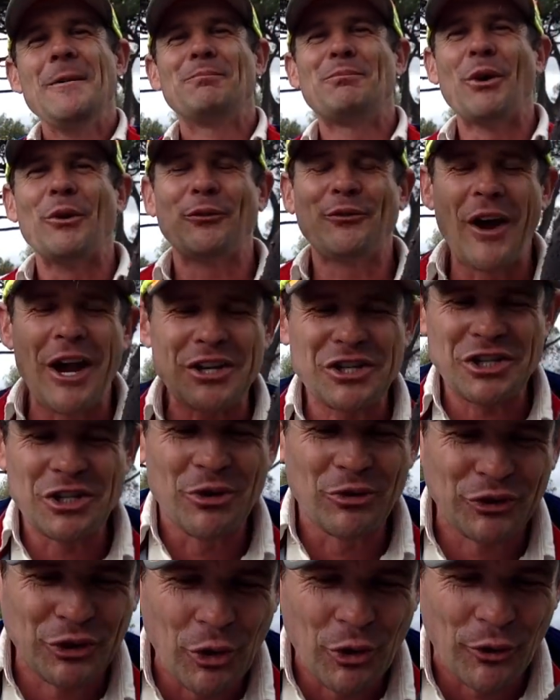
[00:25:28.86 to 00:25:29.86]

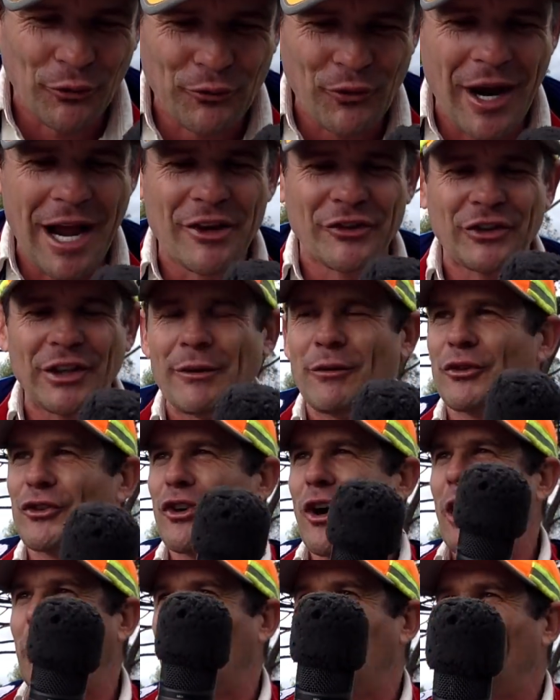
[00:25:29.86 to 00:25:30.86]
Professional Tour de France level
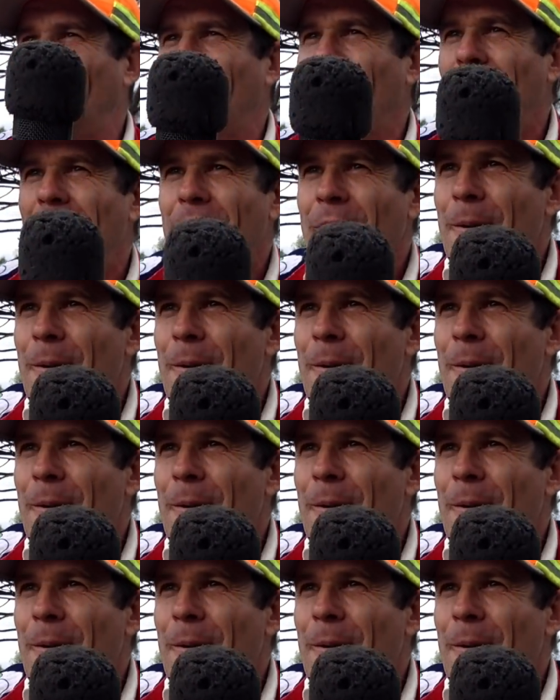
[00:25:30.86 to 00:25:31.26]
cyclist,